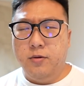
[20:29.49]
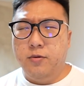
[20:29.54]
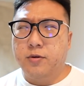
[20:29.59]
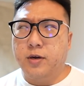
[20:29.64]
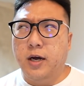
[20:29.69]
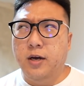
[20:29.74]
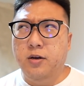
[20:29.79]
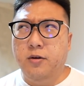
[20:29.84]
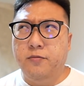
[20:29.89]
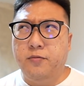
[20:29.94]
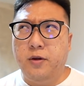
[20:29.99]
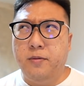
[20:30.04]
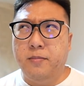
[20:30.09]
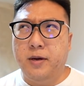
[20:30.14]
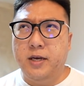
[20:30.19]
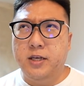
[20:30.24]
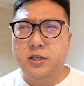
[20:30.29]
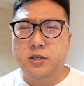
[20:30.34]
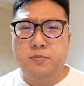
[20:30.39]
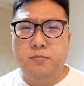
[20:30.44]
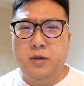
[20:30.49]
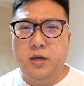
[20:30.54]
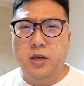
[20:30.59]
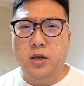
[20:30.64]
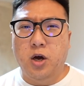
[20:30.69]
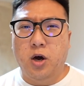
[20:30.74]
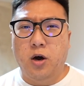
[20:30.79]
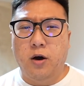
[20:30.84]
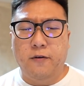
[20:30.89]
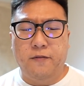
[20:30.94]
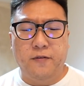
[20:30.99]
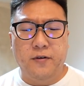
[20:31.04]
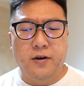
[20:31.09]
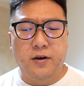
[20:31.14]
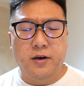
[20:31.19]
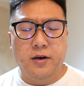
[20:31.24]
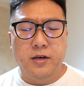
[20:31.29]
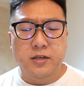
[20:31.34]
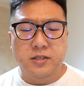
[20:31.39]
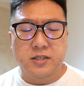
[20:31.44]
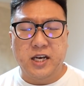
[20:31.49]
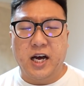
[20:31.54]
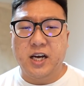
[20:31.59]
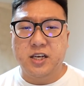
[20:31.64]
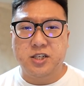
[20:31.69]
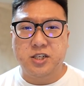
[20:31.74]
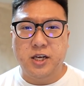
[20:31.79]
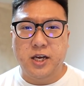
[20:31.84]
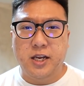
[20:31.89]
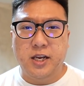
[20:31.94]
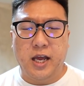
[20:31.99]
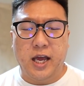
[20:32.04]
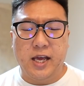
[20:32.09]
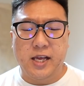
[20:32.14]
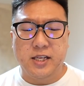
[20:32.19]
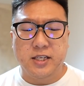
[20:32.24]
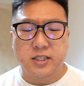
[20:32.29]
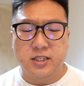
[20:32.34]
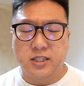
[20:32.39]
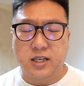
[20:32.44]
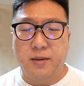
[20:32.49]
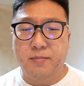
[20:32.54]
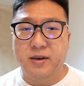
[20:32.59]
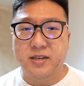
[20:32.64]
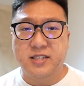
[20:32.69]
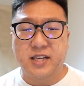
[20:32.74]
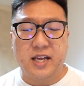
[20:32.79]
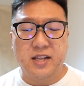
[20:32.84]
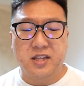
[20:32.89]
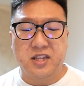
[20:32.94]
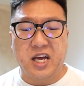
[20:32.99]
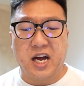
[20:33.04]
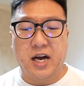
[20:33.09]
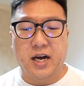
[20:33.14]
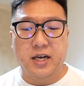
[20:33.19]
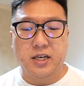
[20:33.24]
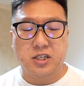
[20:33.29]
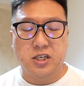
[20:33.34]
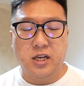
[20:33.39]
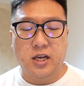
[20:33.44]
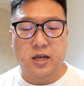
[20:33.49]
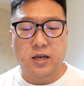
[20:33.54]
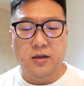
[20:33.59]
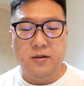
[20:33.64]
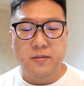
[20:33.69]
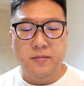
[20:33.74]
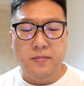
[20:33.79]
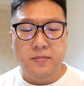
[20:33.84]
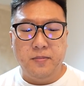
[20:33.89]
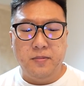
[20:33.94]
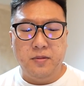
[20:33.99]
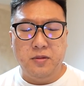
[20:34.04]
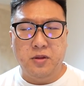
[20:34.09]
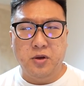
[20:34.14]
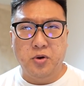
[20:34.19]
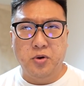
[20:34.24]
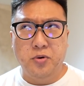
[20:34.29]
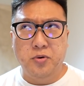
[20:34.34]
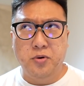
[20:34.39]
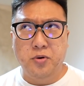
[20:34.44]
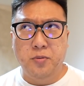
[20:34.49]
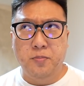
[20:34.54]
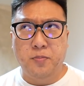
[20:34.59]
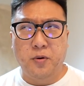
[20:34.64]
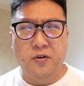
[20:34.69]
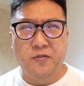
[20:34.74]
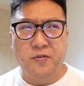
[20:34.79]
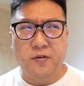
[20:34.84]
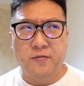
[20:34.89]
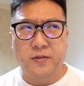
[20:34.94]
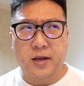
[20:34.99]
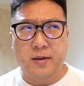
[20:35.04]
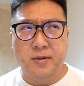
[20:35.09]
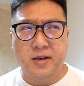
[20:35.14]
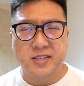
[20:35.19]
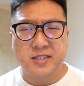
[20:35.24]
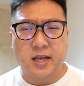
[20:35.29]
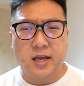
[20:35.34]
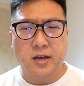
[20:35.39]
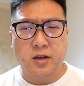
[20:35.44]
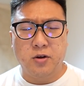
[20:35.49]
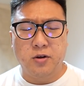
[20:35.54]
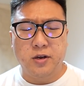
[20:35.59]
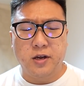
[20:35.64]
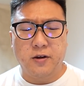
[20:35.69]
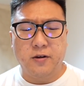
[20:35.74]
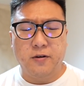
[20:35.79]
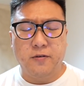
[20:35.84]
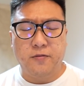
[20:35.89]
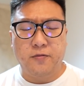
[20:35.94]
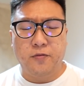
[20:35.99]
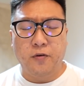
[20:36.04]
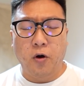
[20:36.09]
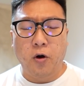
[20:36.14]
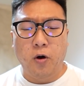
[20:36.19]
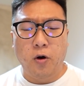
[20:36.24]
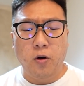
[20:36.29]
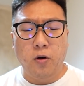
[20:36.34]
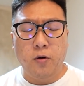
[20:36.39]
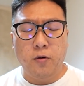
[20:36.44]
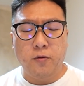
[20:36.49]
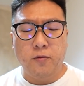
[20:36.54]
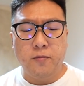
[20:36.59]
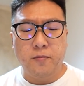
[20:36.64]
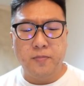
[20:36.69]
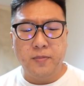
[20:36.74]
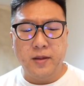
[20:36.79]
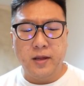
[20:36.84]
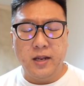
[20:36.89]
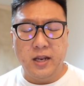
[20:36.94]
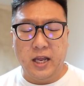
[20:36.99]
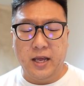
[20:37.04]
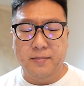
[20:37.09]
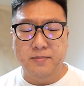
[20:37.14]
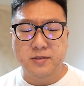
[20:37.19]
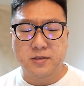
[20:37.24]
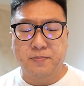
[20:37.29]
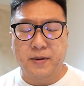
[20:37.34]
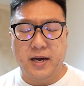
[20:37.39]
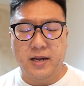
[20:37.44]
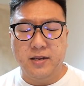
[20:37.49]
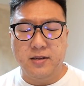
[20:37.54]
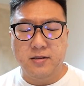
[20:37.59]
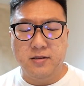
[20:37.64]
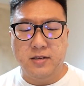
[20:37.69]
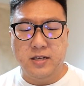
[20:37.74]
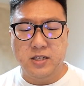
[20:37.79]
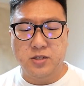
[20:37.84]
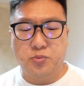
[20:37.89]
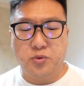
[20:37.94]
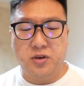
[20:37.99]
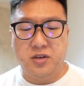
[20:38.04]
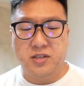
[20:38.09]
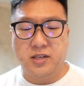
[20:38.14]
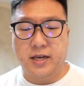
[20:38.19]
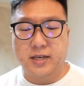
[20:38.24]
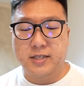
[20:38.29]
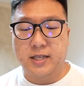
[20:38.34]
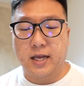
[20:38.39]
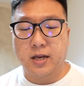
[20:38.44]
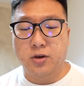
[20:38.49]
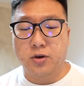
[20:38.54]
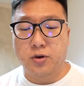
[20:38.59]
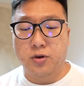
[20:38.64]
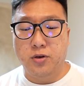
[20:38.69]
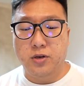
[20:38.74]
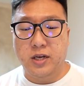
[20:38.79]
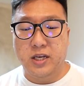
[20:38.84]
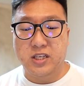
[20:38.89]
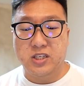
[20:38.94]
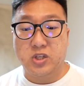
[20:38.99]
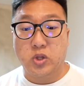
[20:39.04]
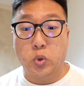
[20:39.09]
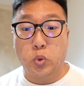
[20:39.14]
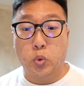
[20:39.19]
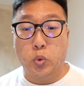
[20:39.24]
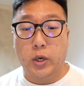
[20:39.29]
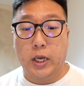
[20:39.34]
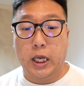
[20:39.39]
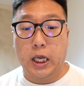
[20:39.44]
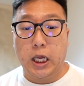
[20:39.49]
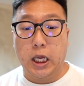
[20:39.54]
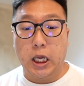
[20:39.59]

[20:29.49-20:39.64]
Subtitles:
Kind of reminds me of Zacian and Zamazenta actually. Though both of them are standing on their 4 limbs, but this one is like standing on its 2 only.